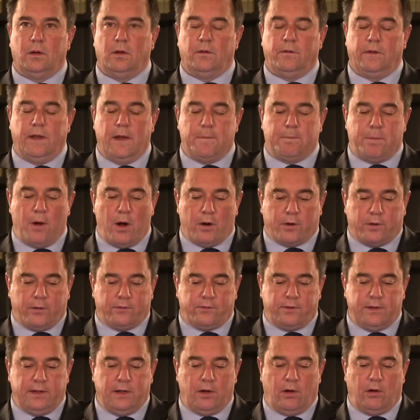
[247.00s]
The
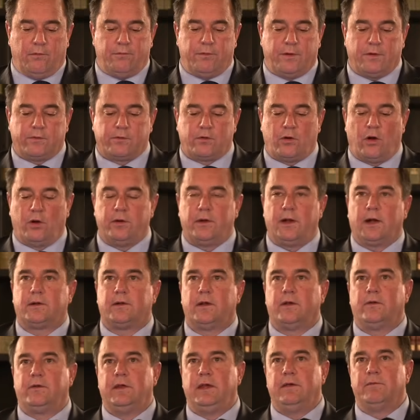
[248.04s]
hypocrisy of this conduct
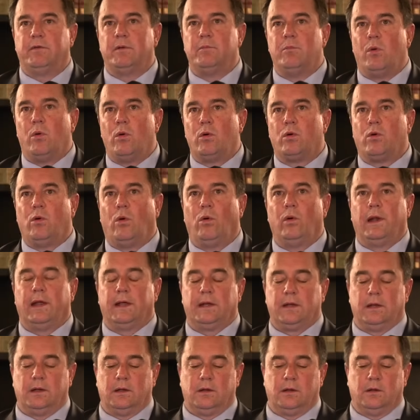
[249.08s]
is even more
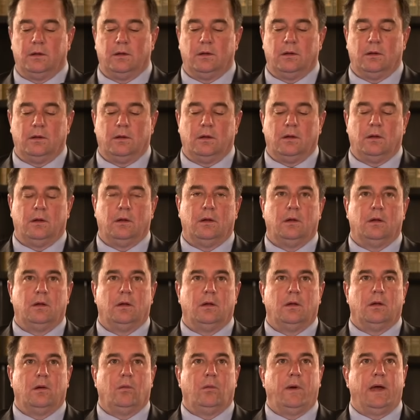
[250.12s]
galling
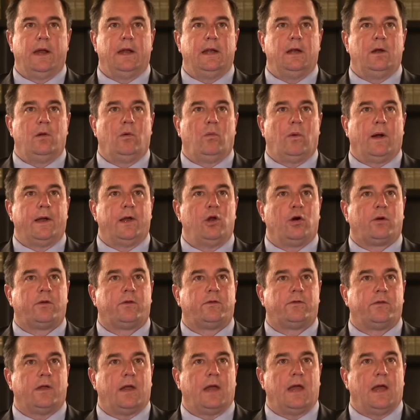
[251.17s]
when one
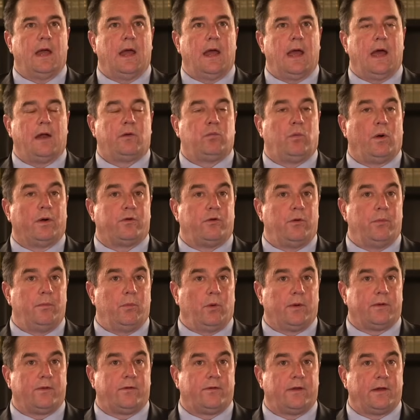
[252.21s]
looks at
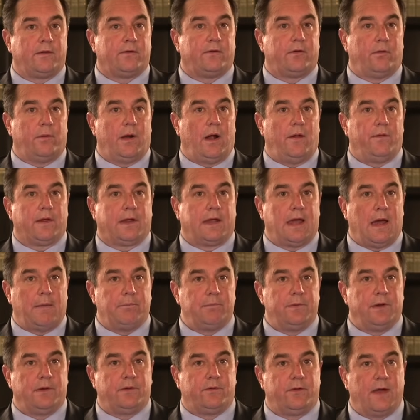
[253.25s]
what sits around the
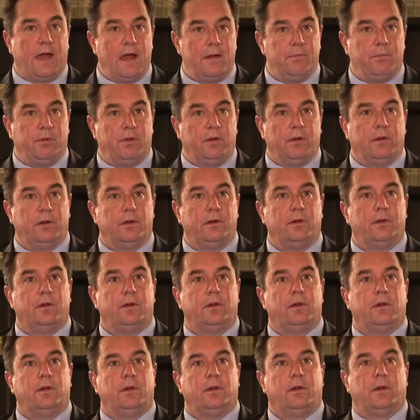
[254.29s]
cabinet table
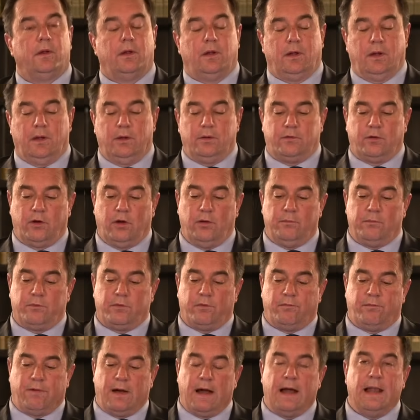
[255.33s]
in terms
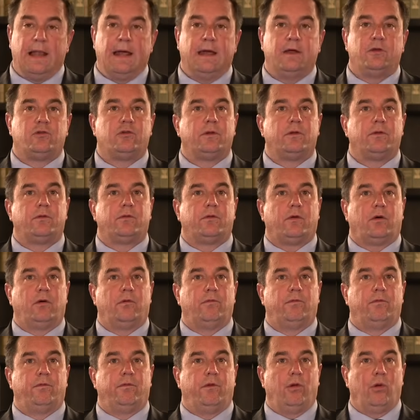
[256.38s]
of violations
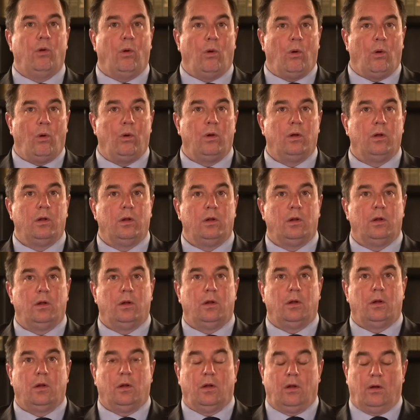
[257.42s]
of law,
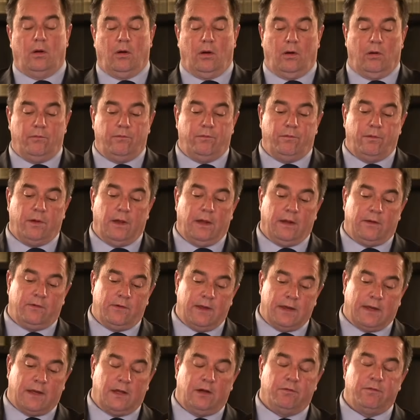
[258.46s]
of
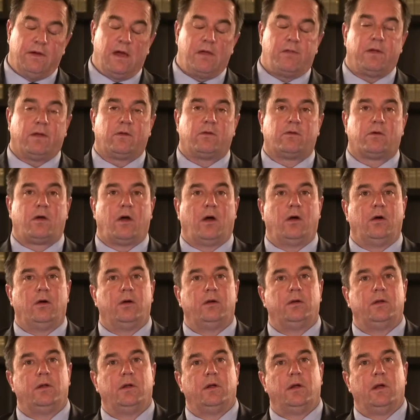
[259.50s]
executive ethics
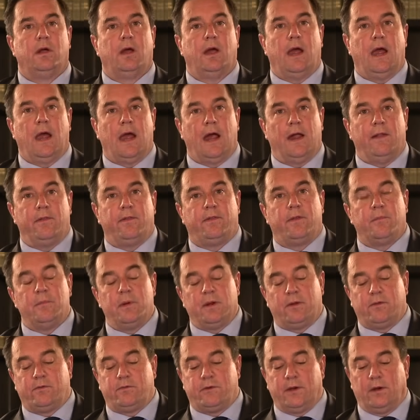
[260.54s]
code, and the
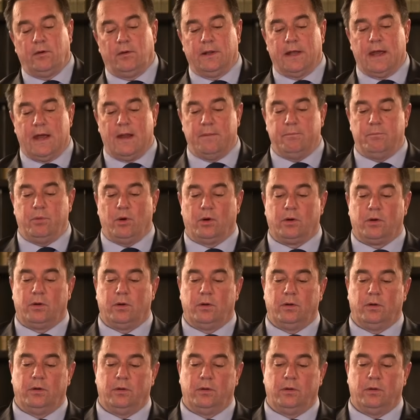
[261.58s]
ministerial handbook.